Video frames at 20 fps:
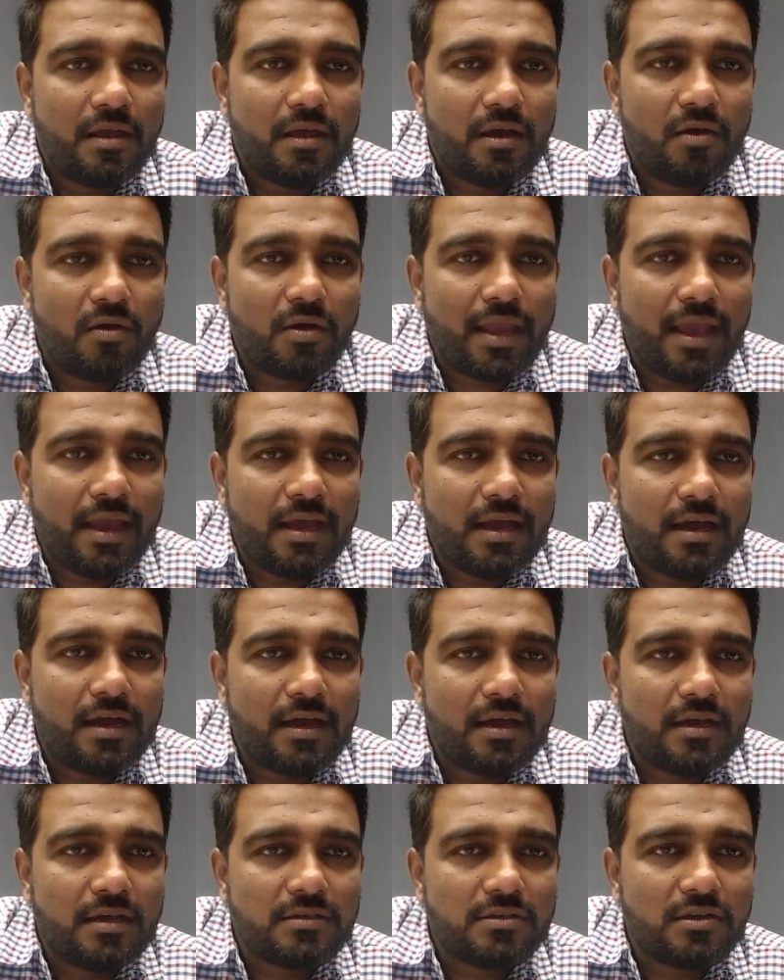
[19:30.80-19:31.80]
Okay,
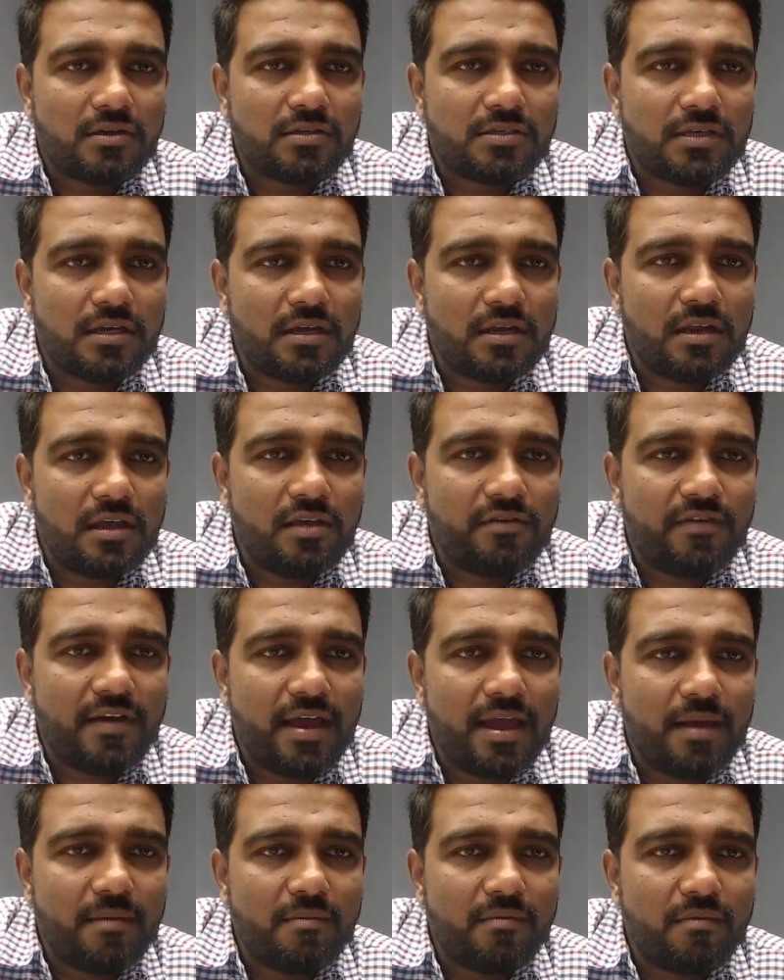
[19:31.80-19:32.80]
uh, so sir, if I
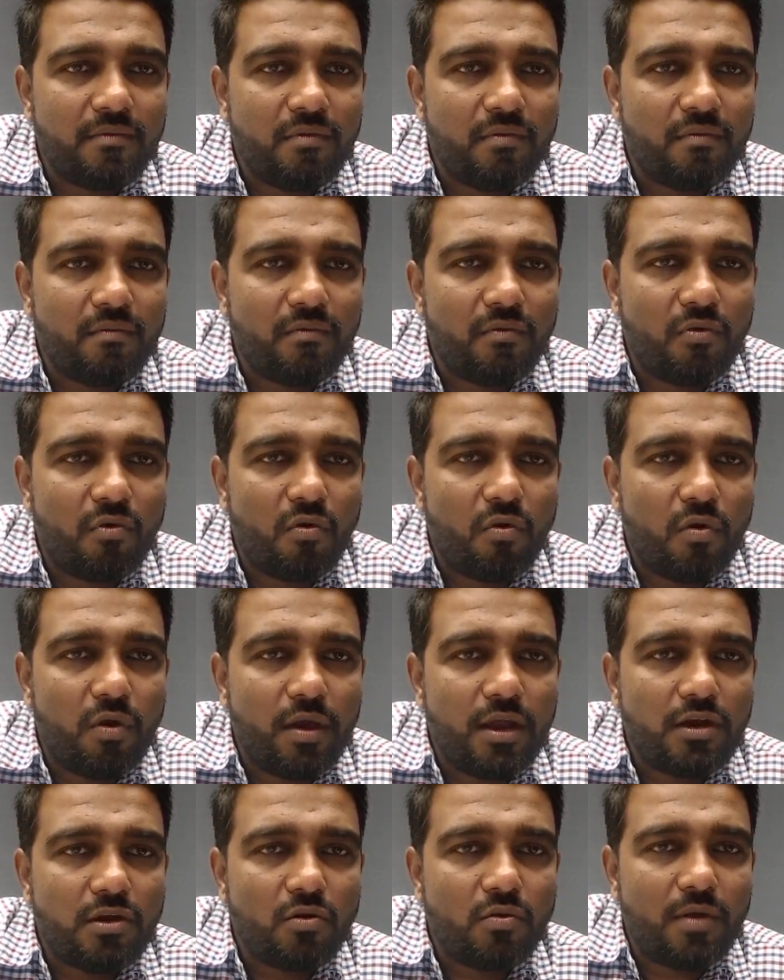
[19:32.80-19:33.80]
am
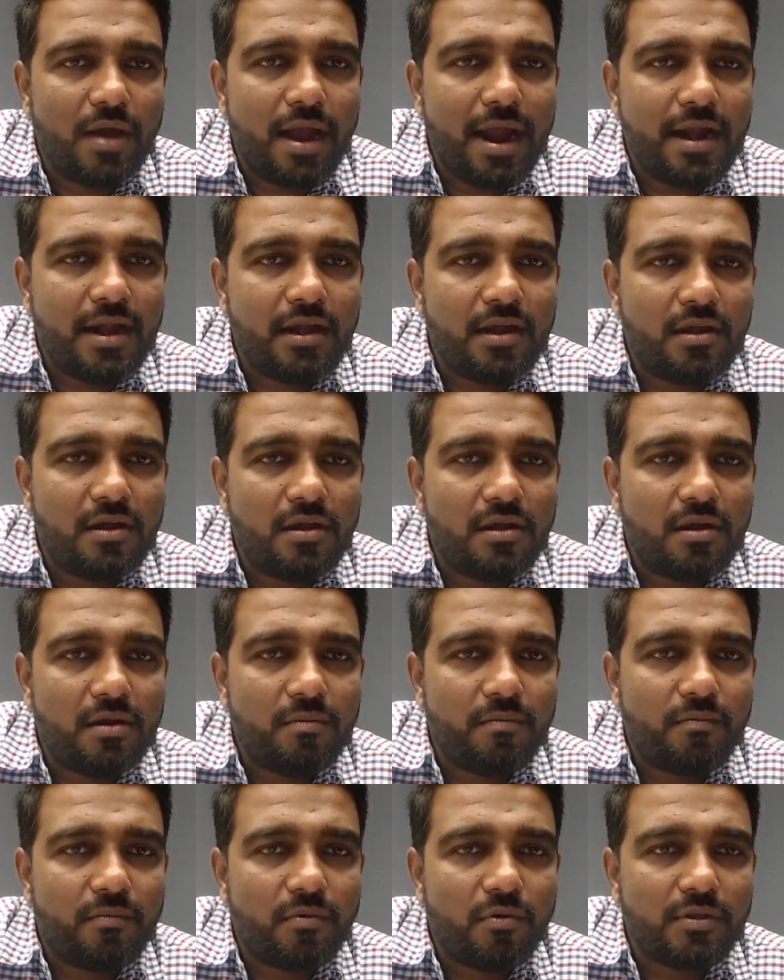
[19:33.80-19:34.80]
going to guide
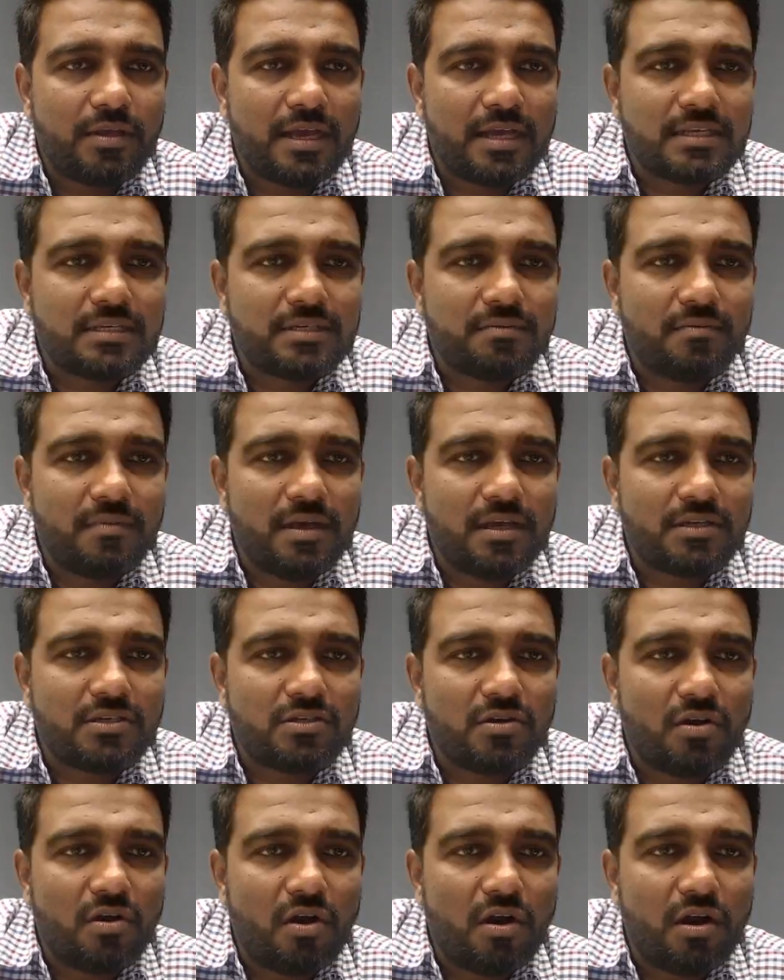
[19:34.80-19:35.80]
projects based
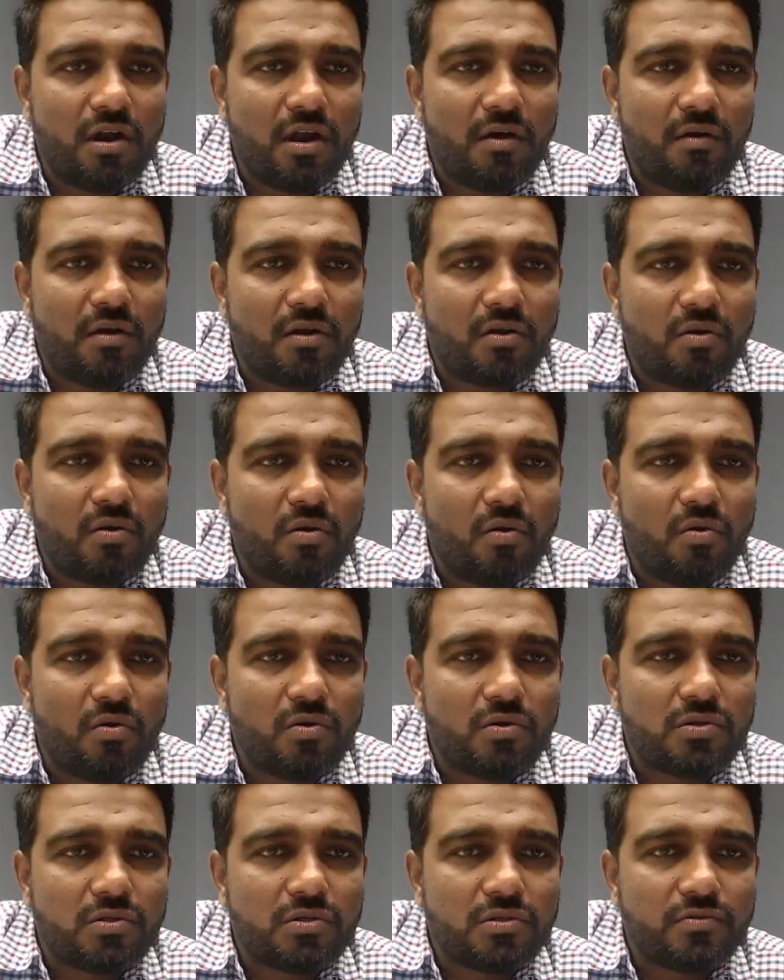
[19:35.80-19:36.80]
on our
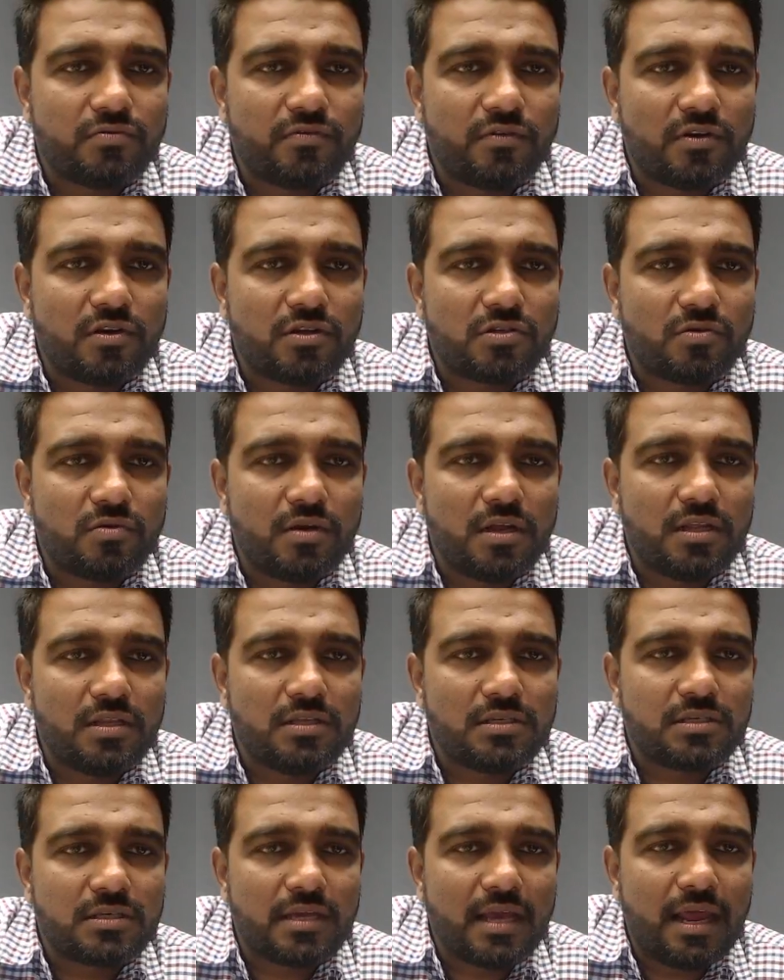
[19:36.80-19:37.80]
course for
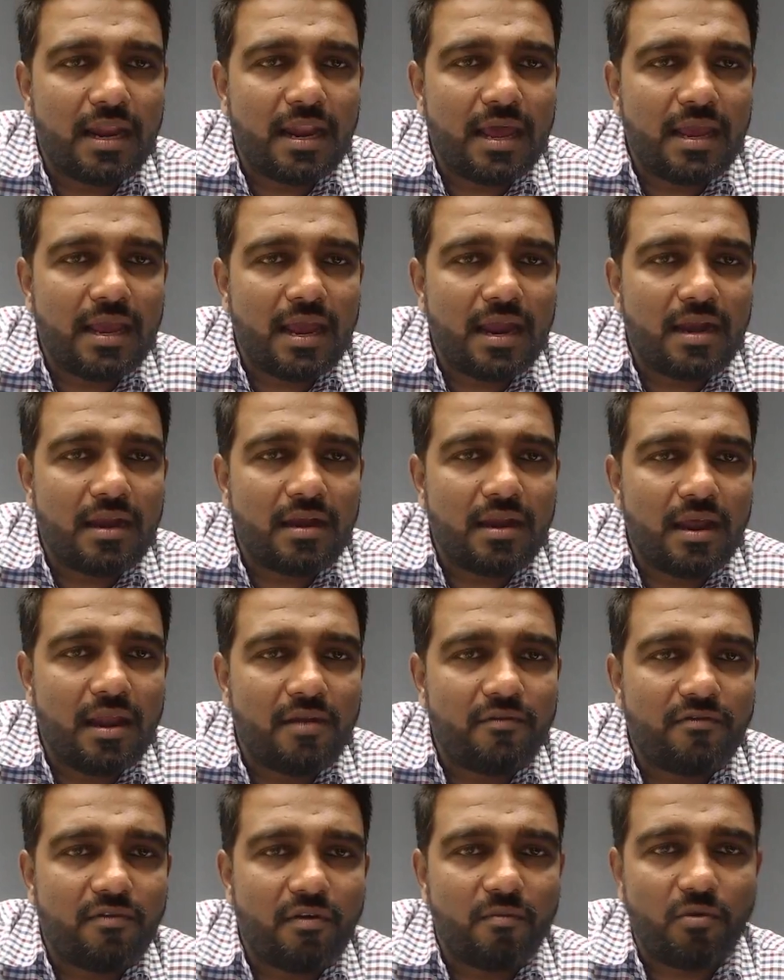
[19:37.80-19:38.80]
students, can I get
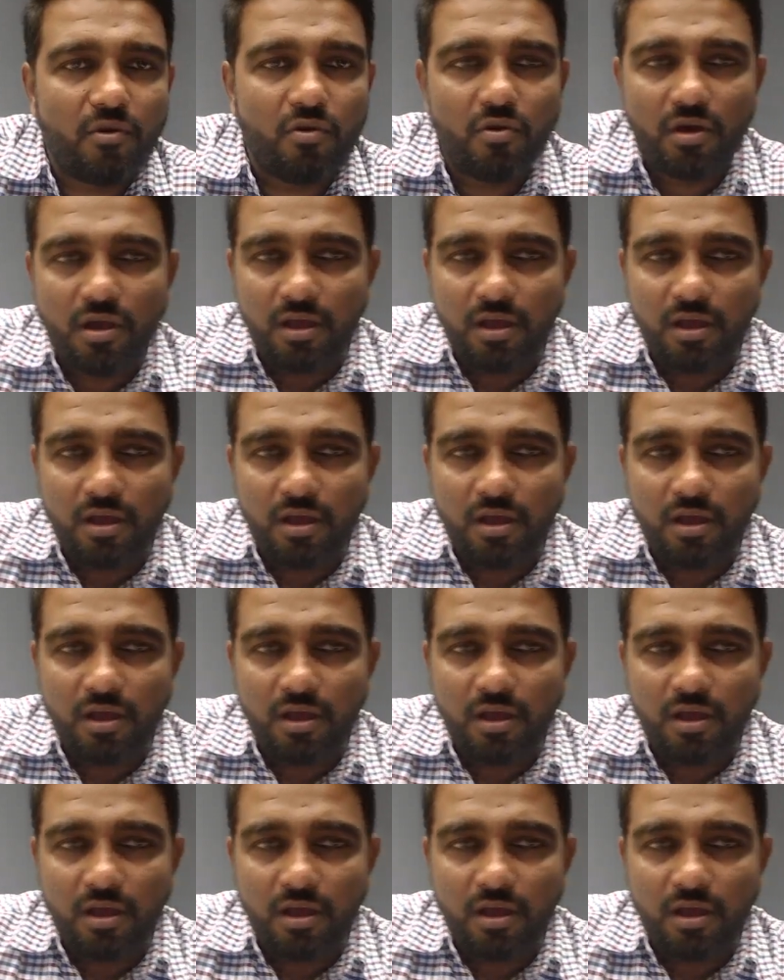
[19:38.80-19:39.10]
help from you?